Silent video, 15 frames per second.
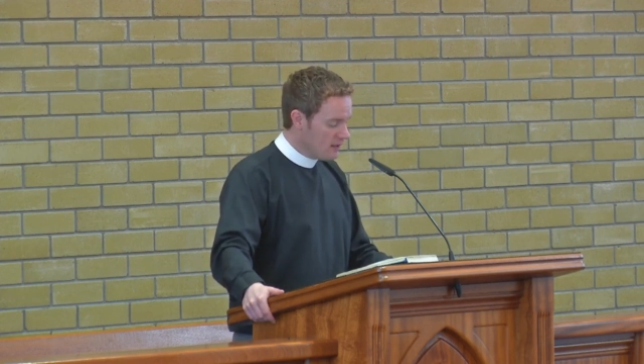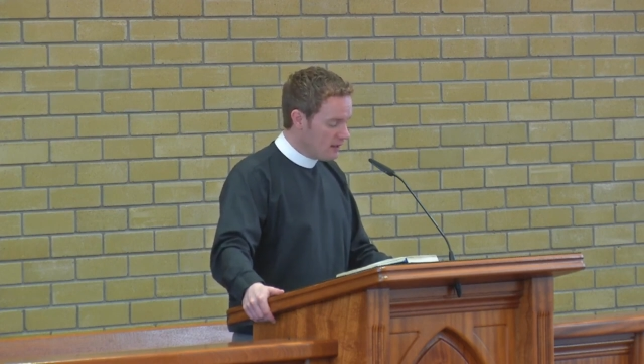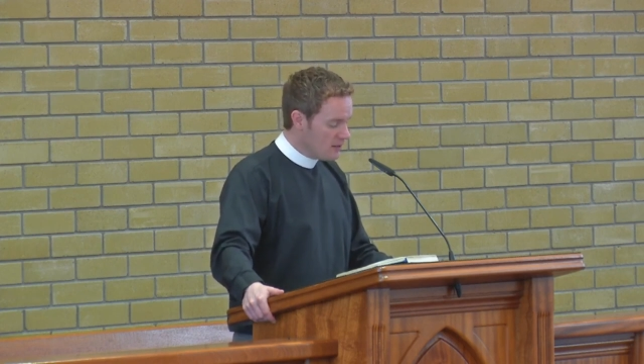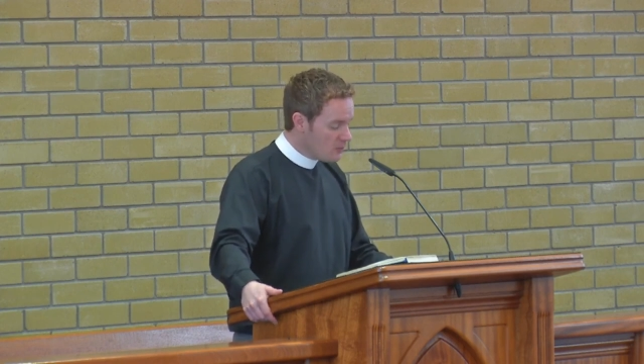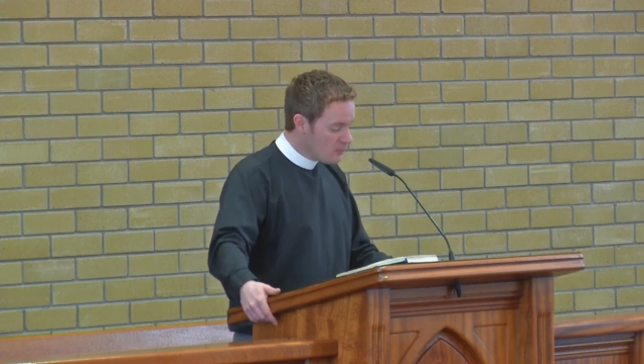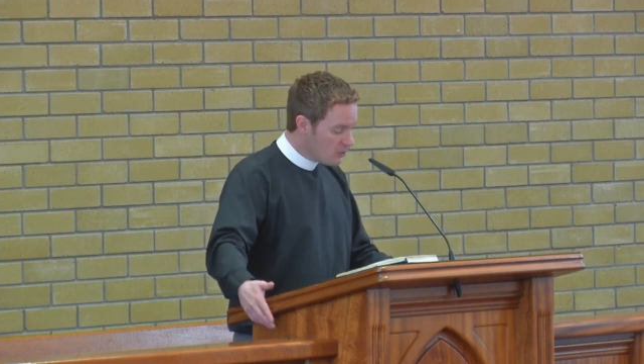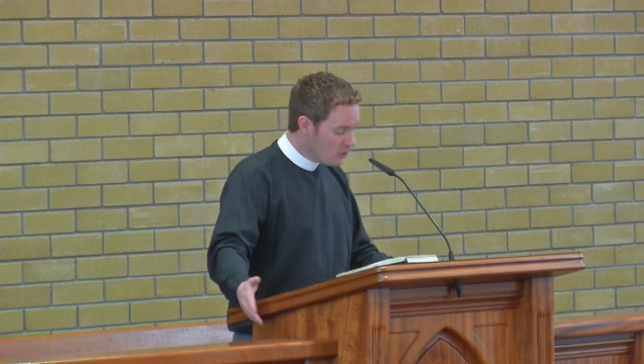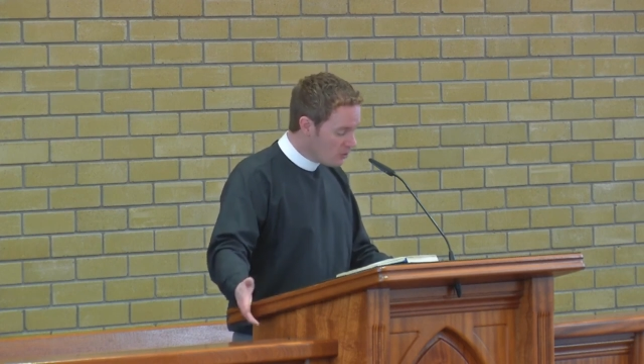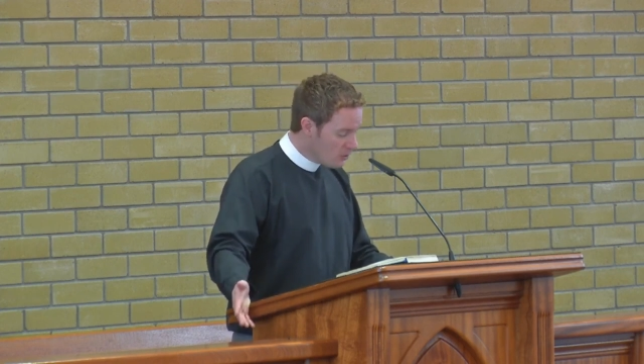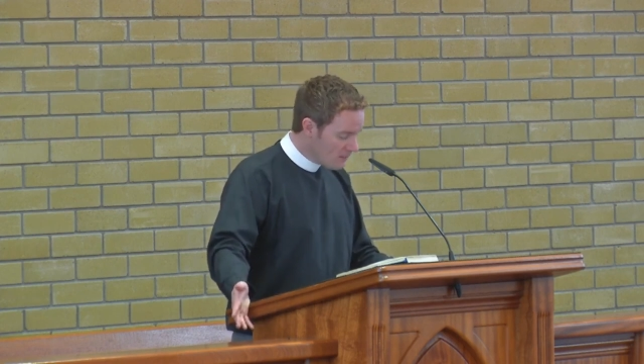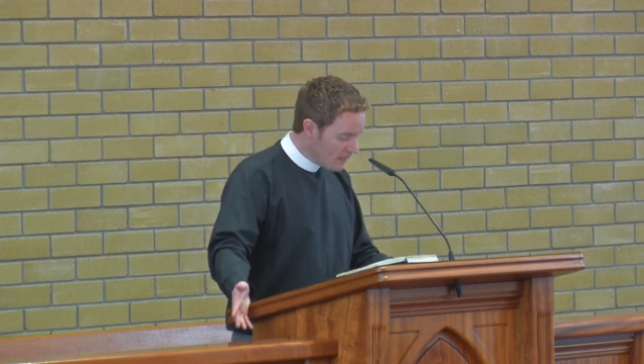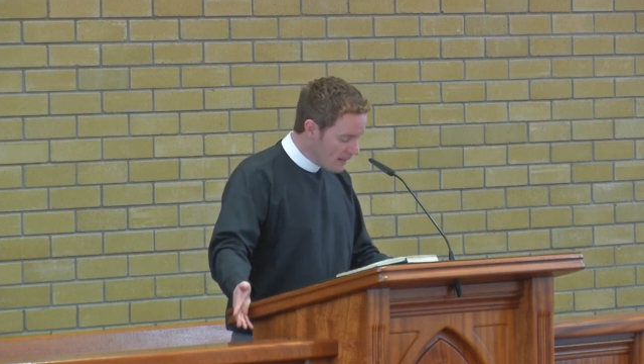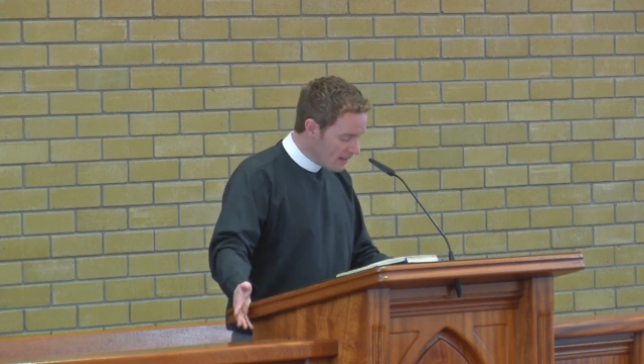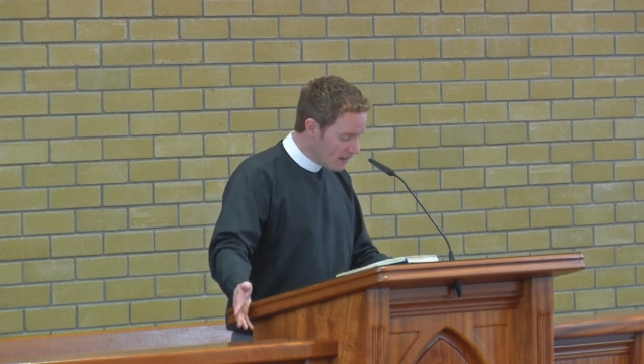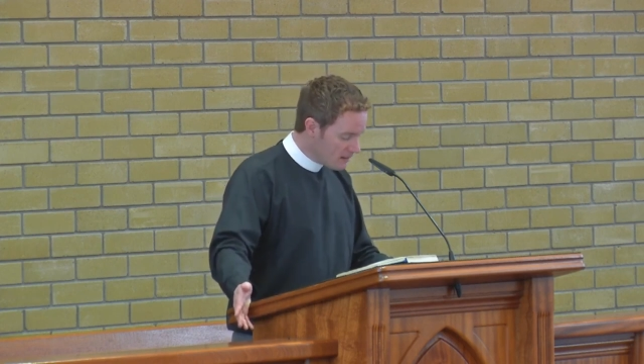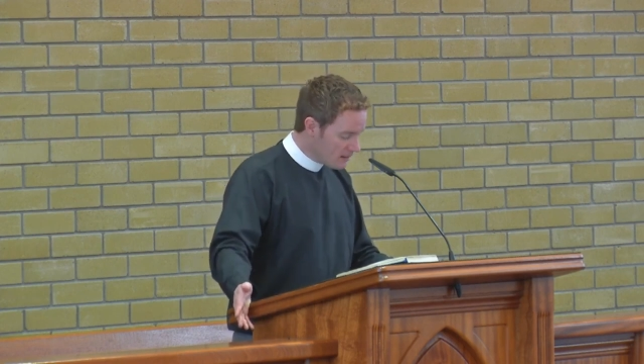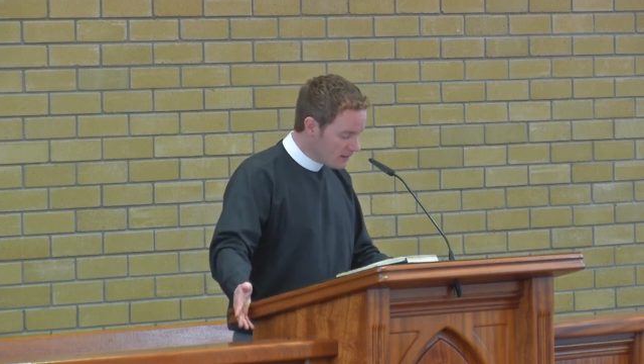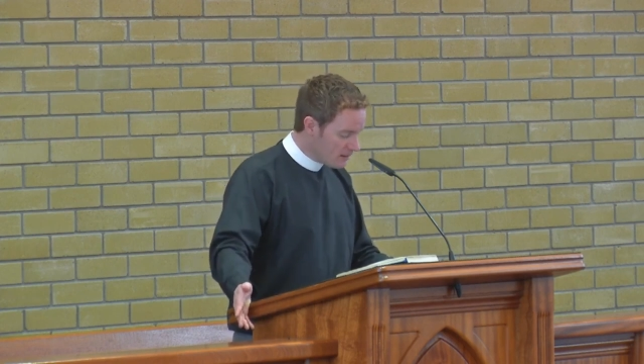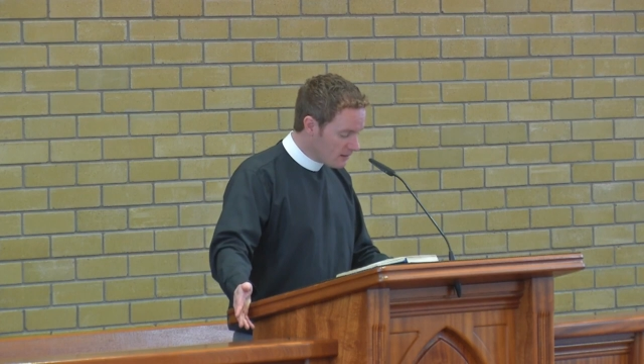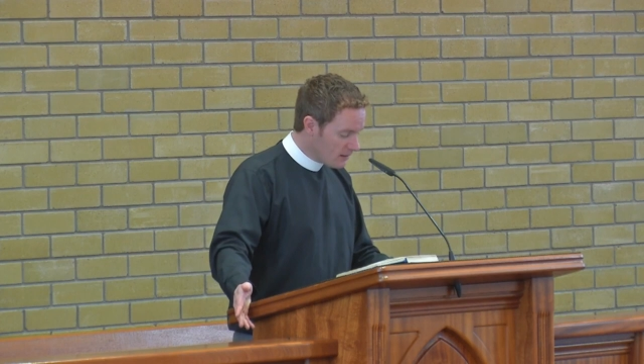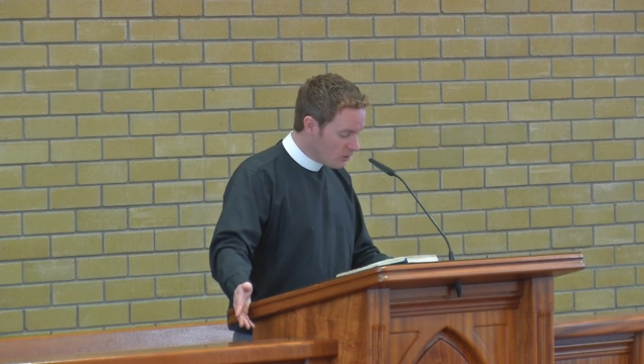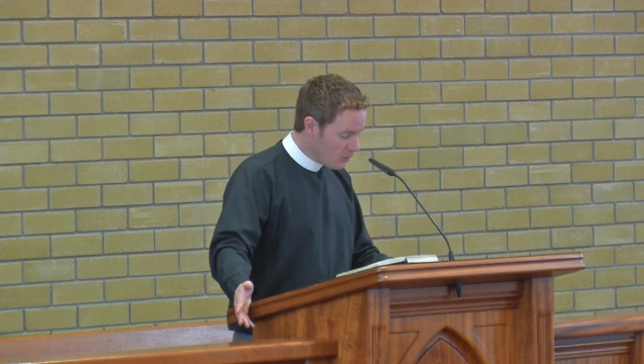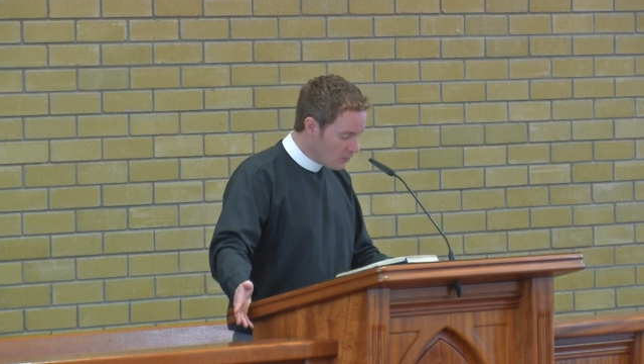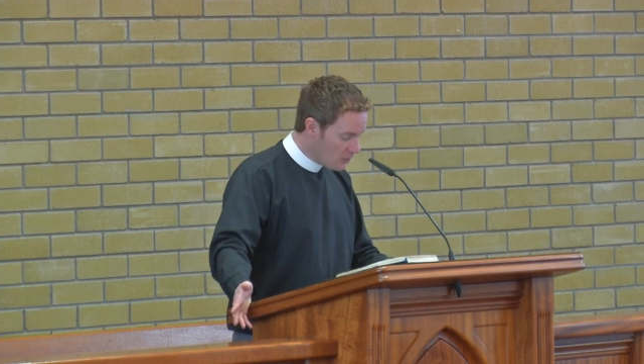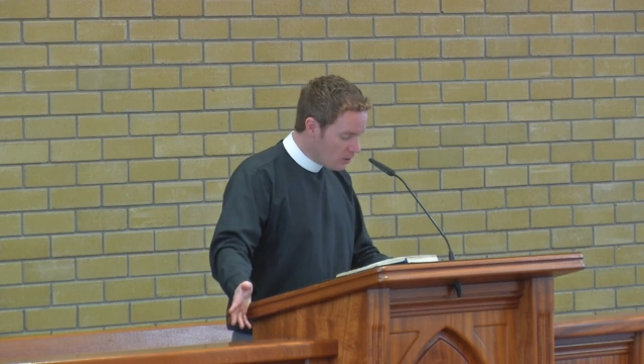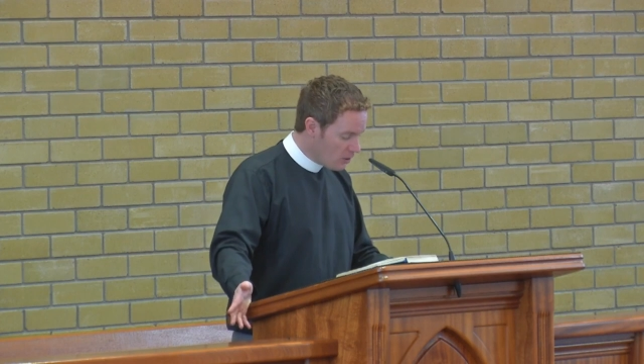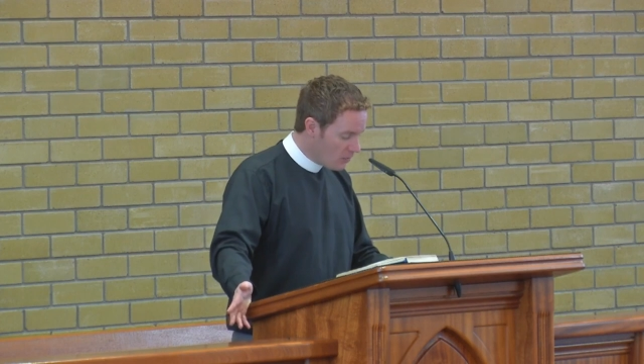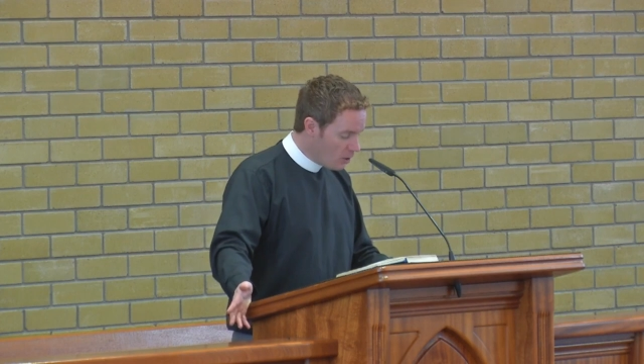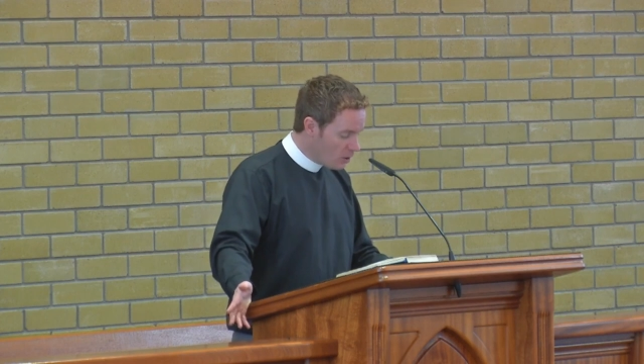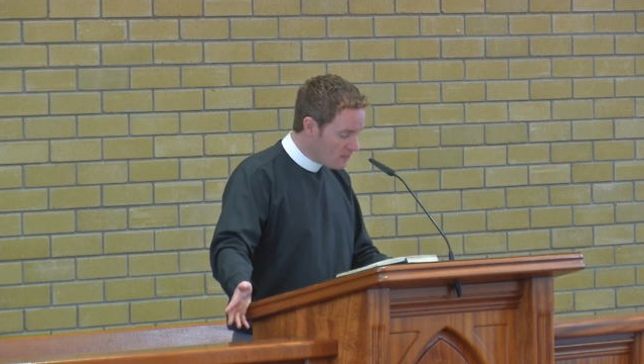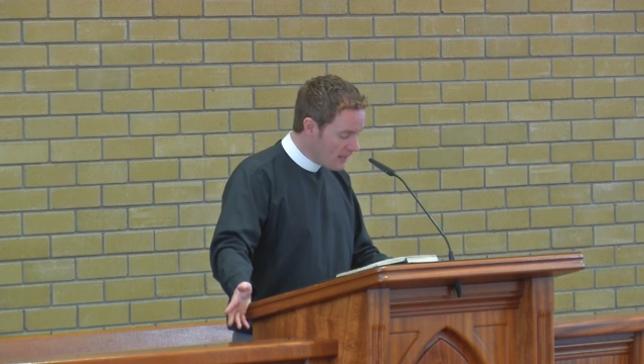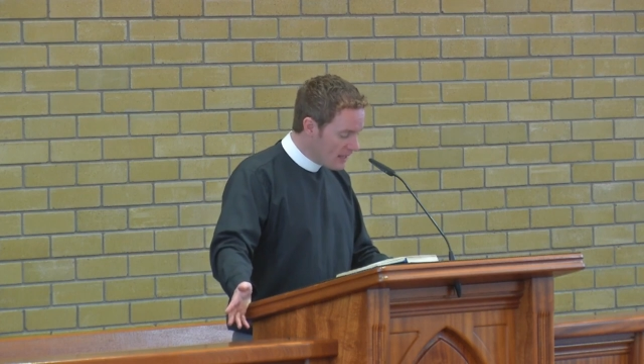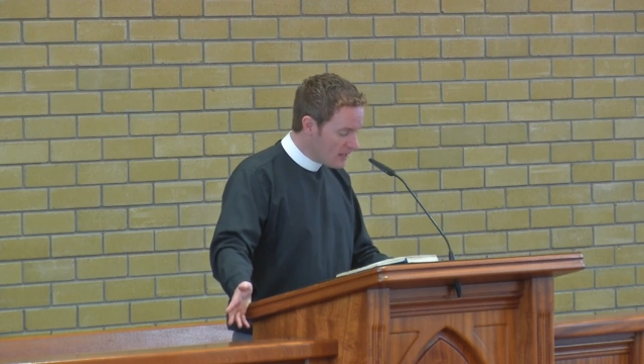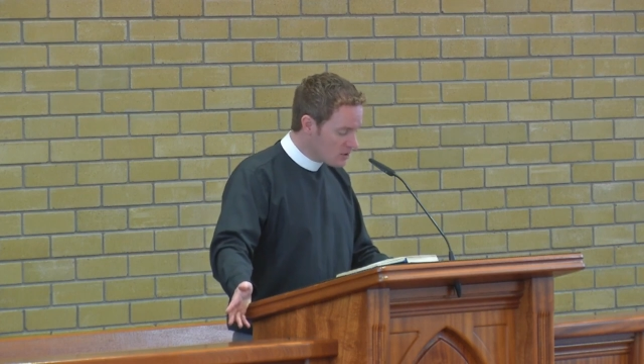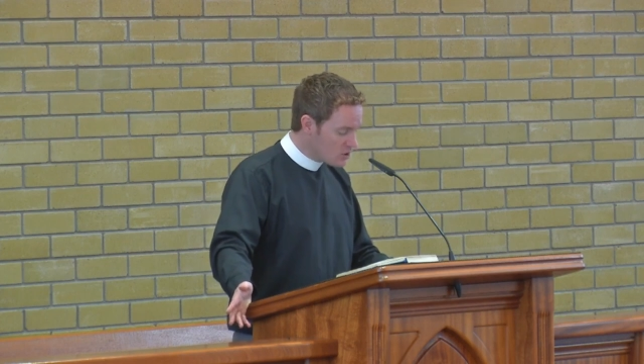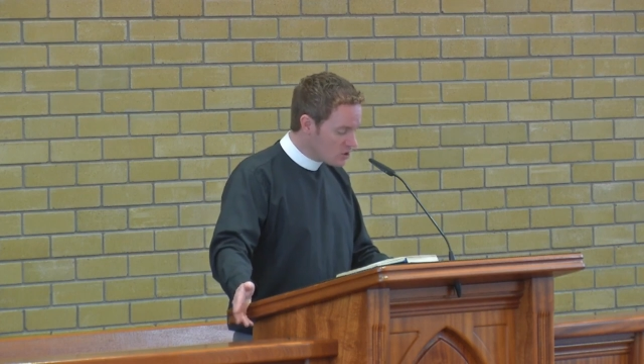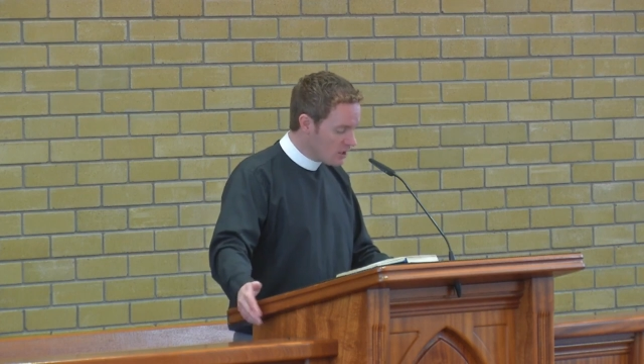and the poor man or the poor among men